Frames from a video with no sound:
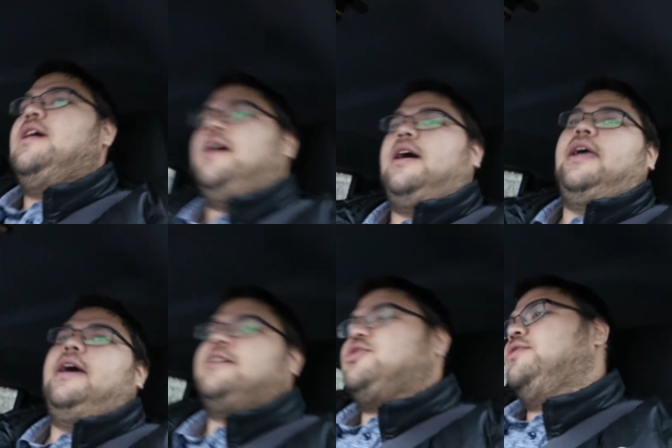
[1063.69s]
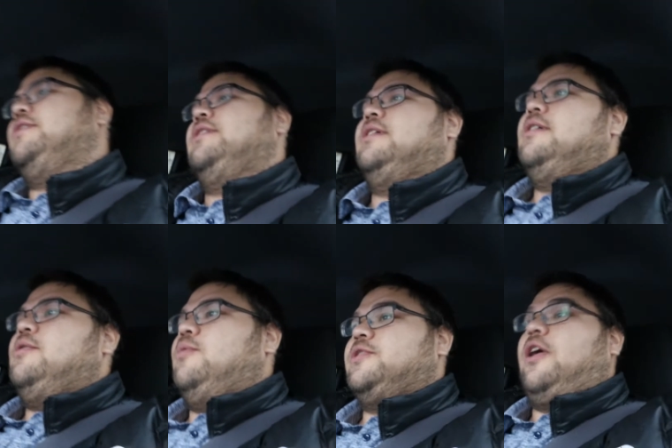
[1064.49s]
I actually
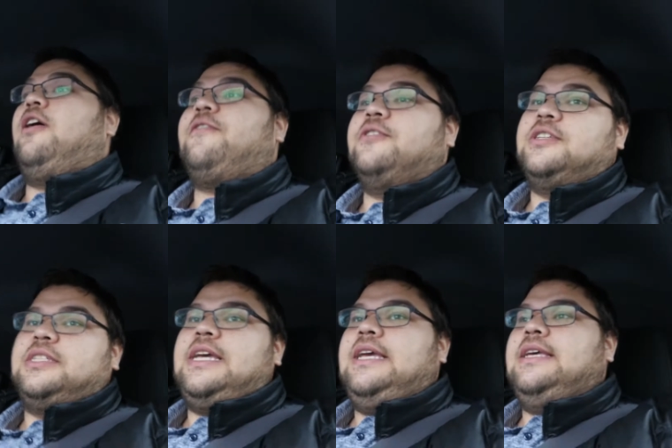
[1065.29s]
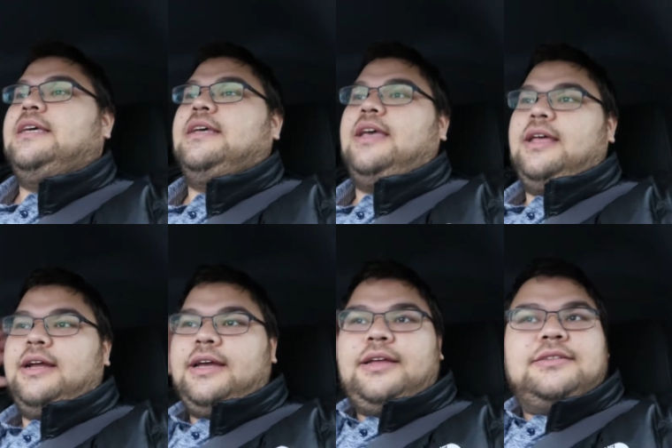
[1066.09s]
was offered to take it, and
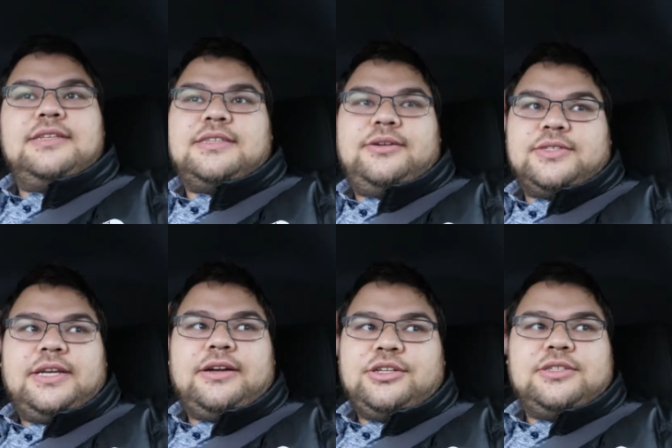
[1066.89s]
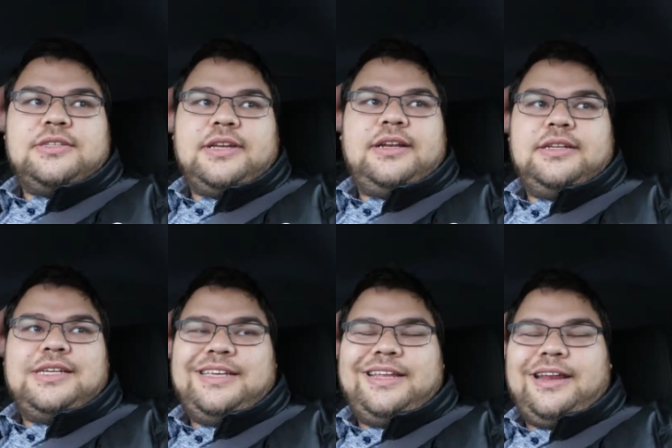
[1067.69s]
I since I was there, I just decided to
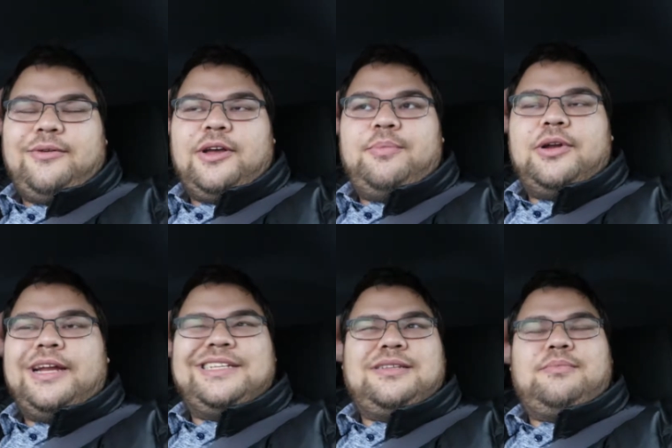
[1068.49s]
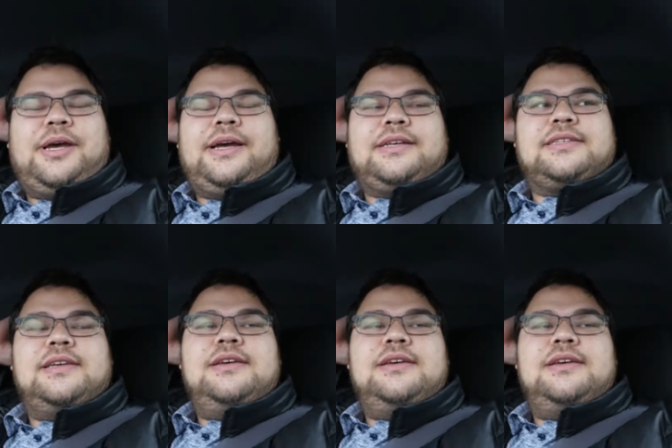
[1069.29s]
take it anyway, but I didn't pass.